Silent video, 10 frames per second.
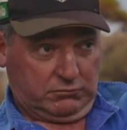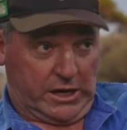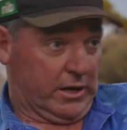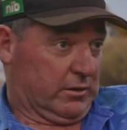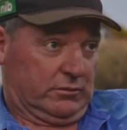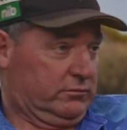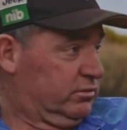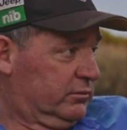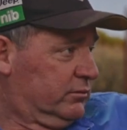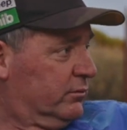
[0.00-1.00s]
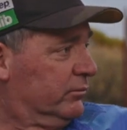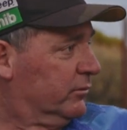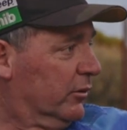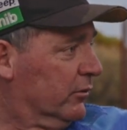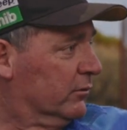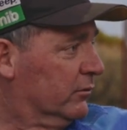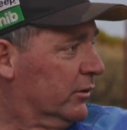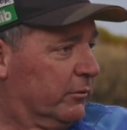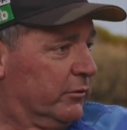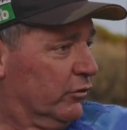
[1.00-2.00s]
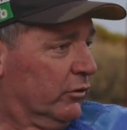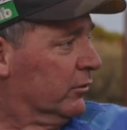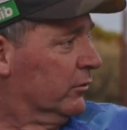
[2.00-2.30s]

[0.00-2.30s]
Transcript: Yeah, oh, that'd be fine.